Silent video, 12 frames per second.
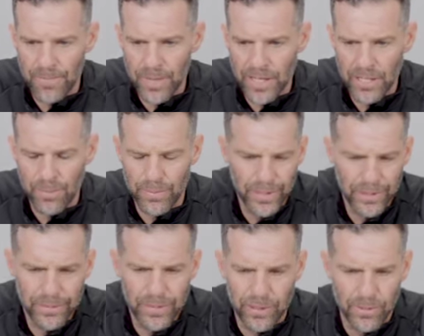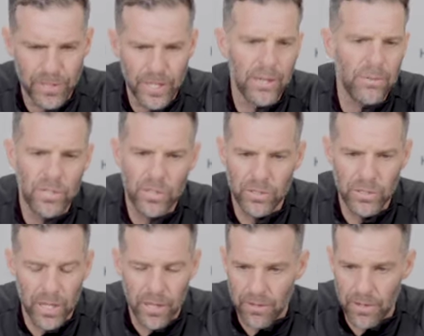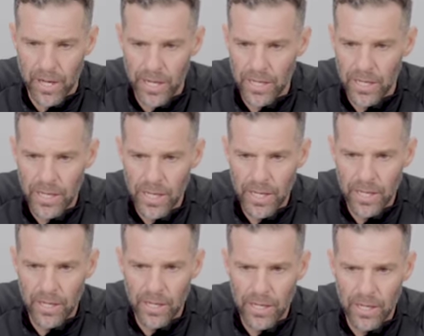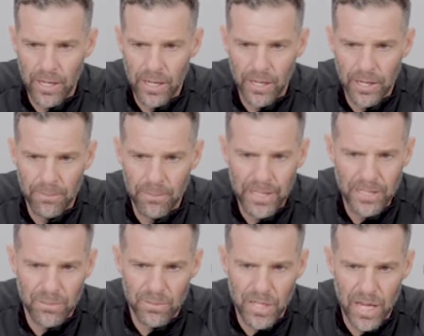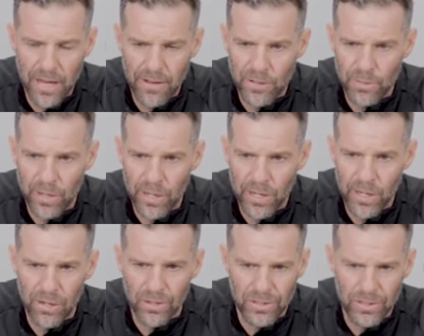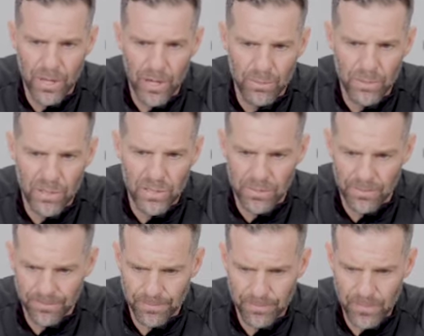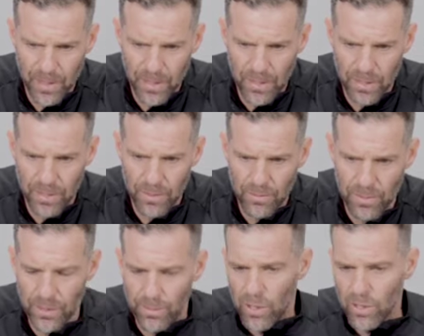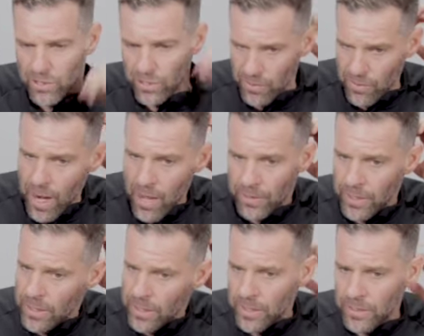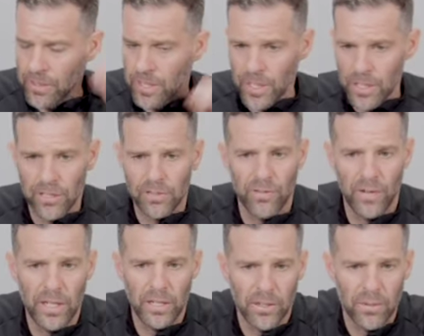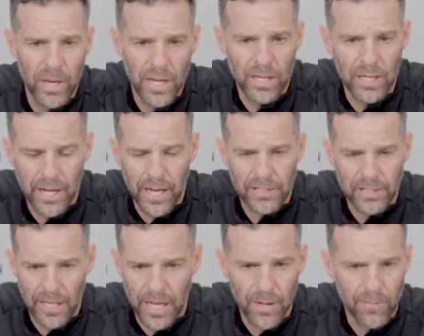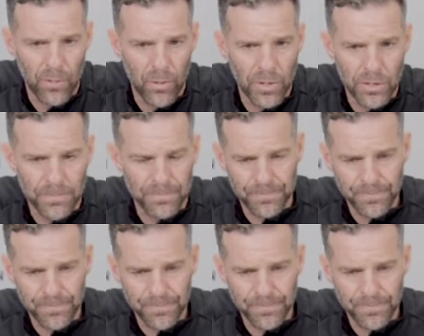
He's been huge, and he was huge the other night. He makes some saves, but he also helps us when the ball's on the ground, and his feet and the way he connects the game for us.